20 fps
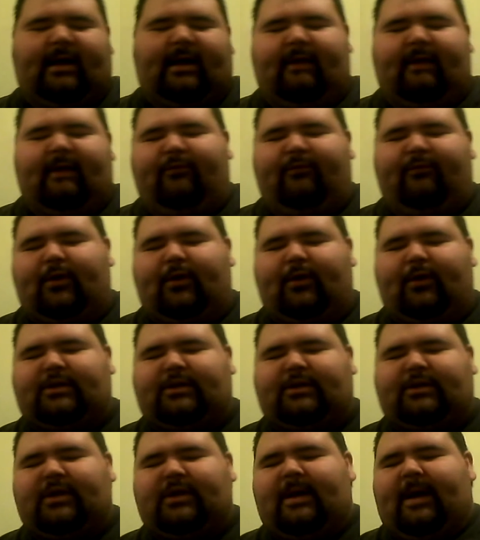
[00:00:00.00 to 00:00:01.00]
footage,
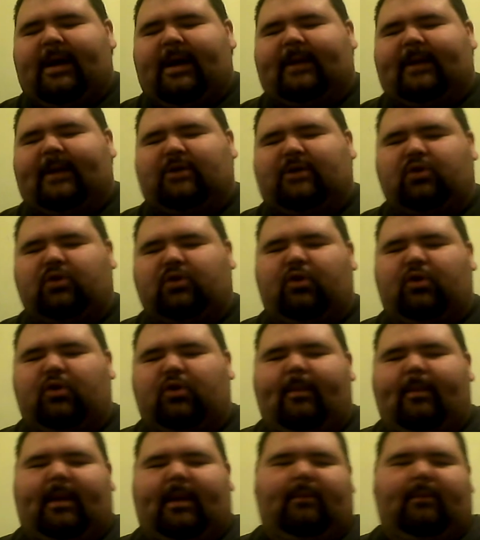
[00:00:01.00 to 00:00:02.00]
and it's also going
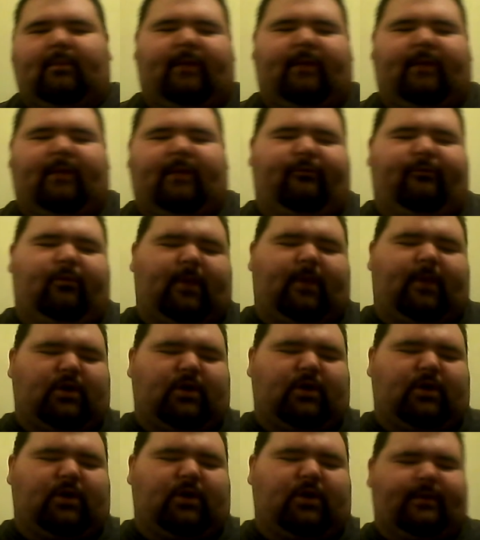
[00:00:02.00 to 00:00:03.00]
to make for, because
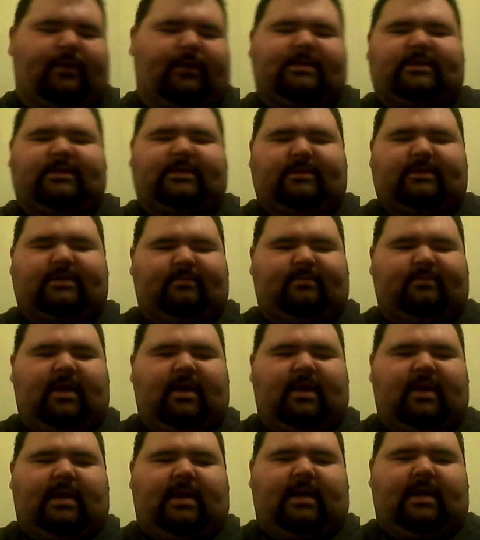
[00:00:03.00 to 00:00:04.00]
there is
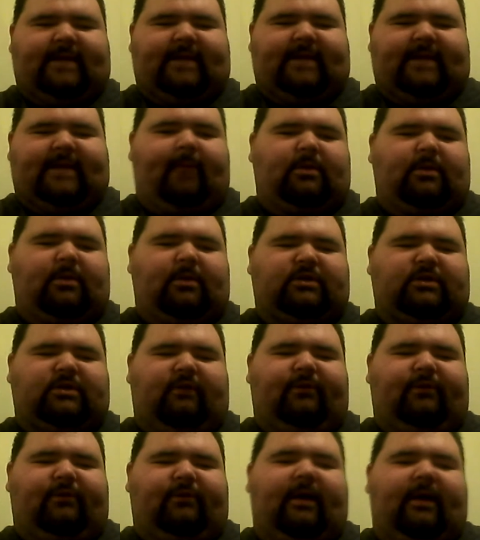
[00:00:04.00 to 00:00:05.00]
segments of
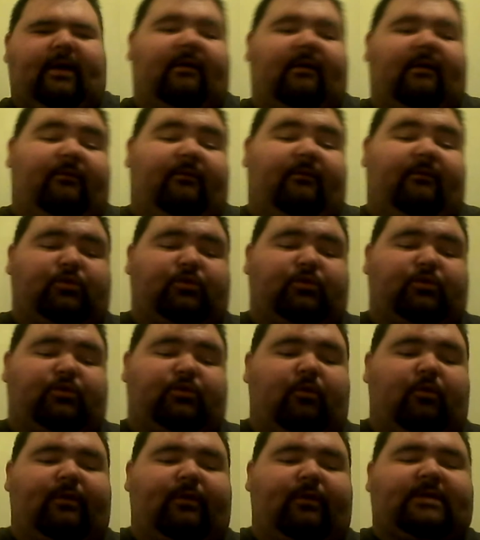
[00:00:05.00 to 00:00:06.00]
the first
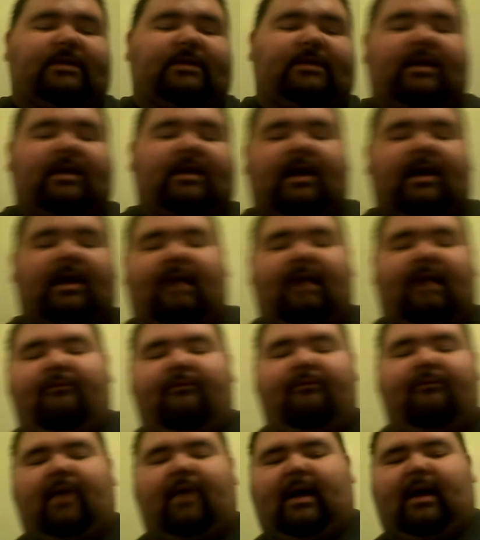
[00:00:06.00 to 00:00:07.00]
movies and
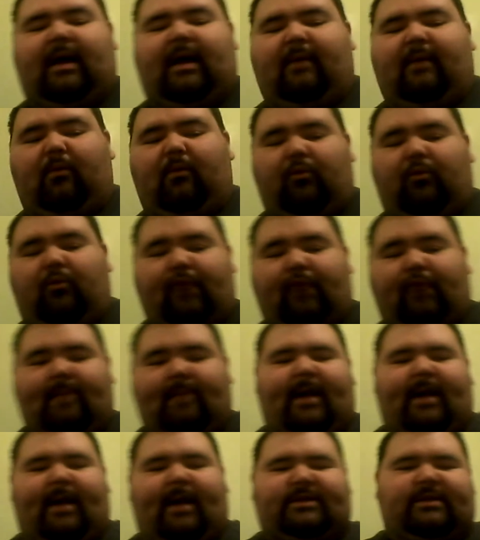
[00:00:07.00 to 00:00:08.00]

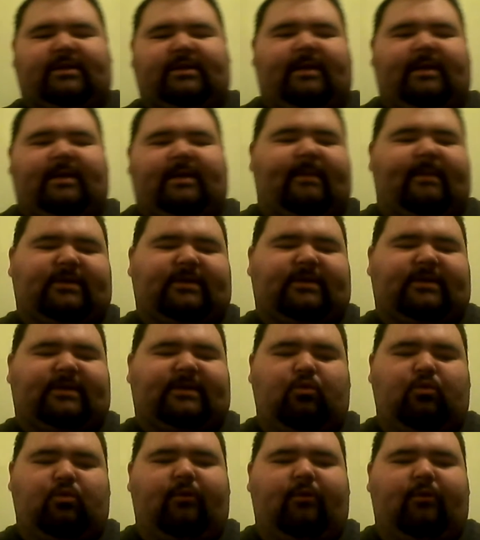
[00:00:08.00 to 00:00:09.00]
reimagined in this new
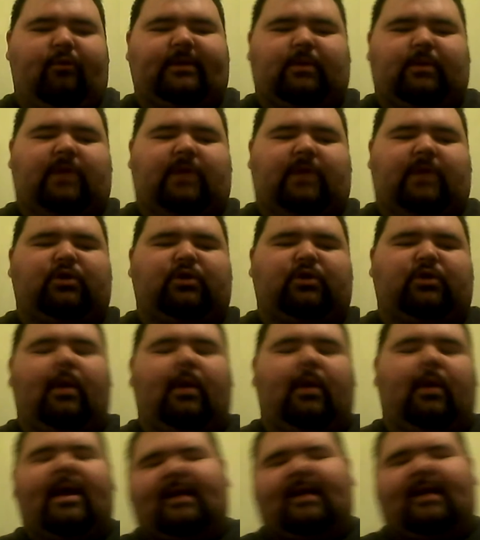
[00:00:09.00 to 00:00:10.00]
movie as well. So
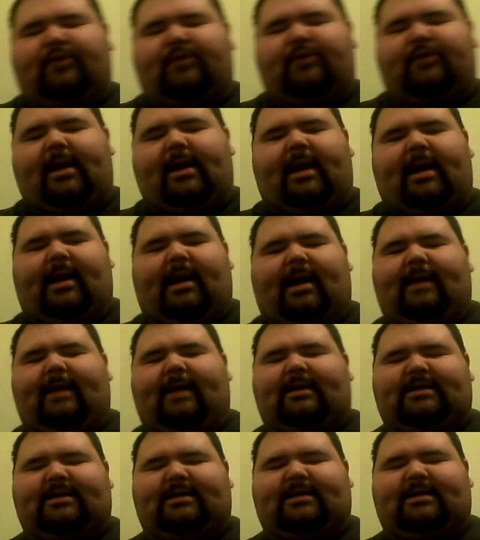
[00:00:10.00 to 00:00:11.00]
it's really like a
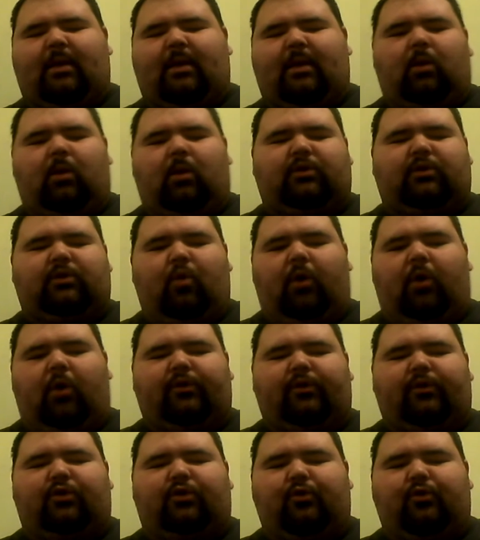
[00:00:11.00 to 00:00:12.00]
sequel to 1 and
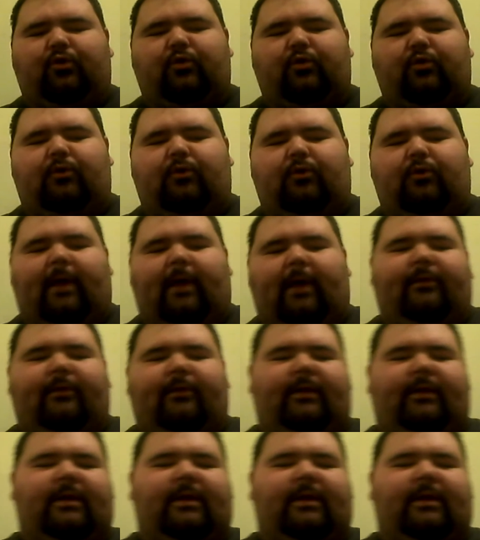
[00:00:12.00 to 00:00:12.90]
2, rather than